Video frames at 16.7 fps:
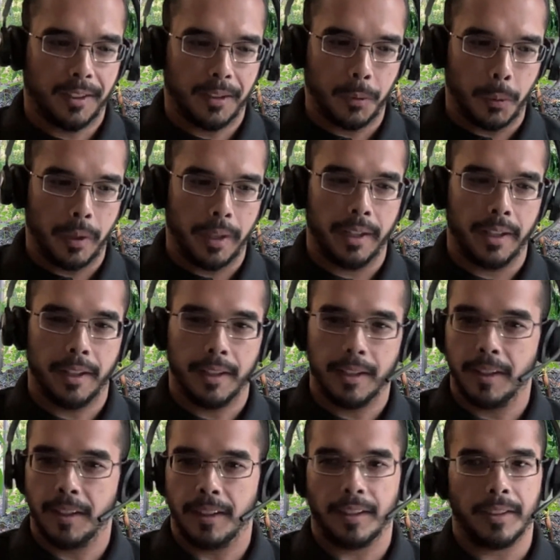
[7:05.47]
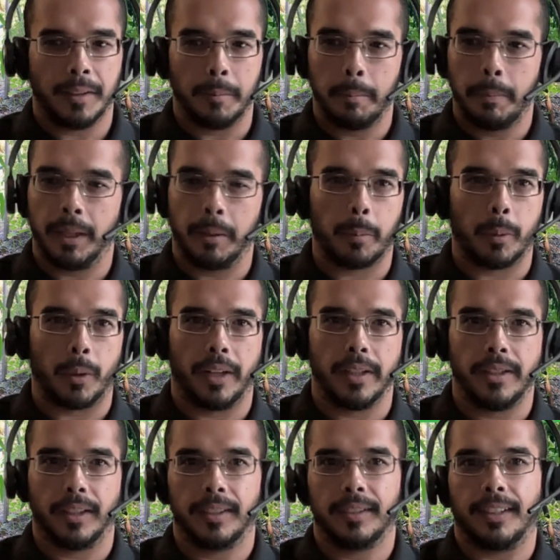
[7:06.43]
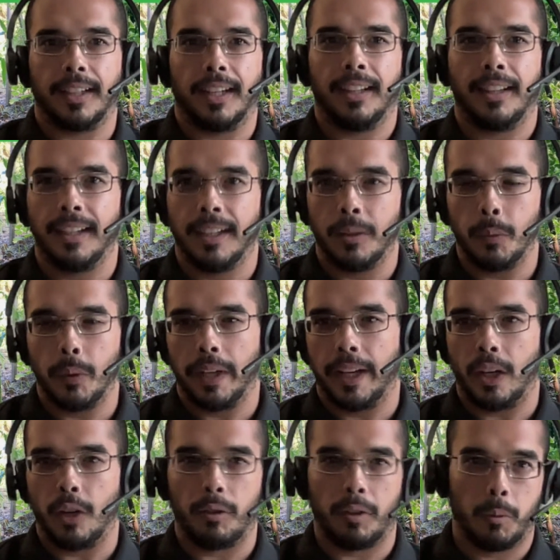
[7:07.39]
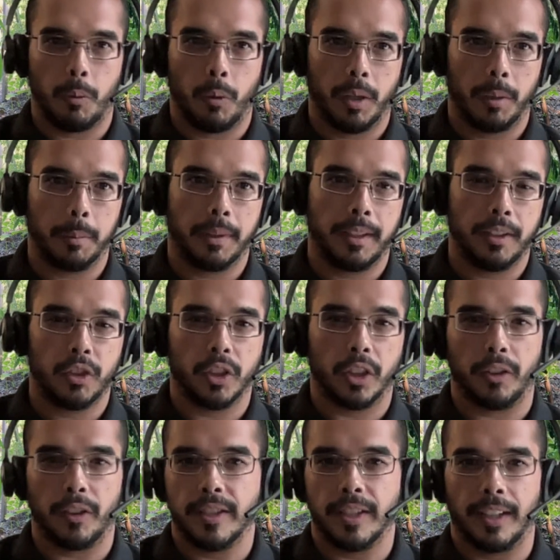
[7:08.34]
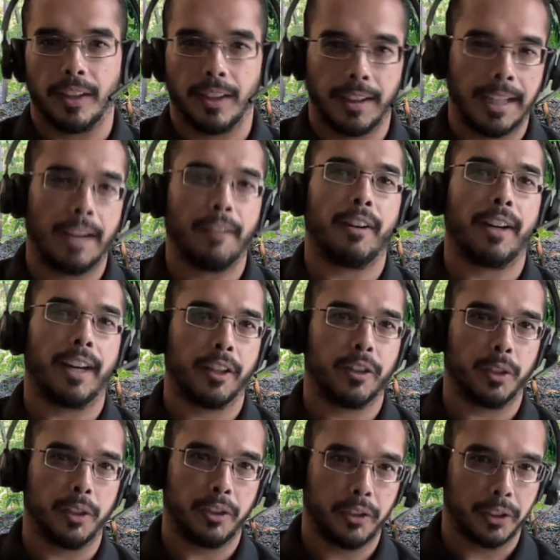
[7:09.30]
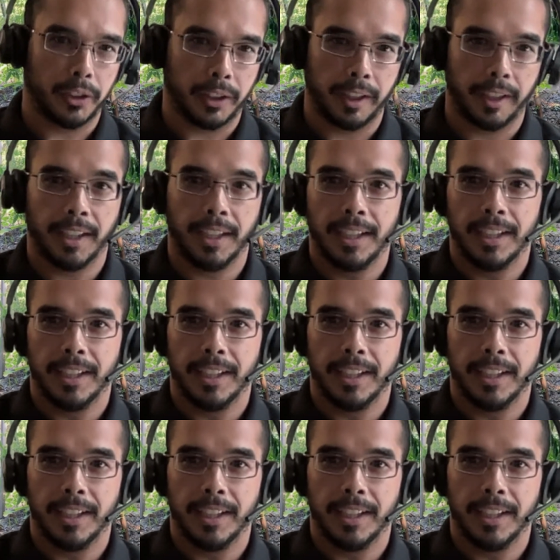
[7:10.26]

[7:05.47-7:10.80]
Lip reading: with the big projects and then we get overwhelmed, discouraged, and never actually start.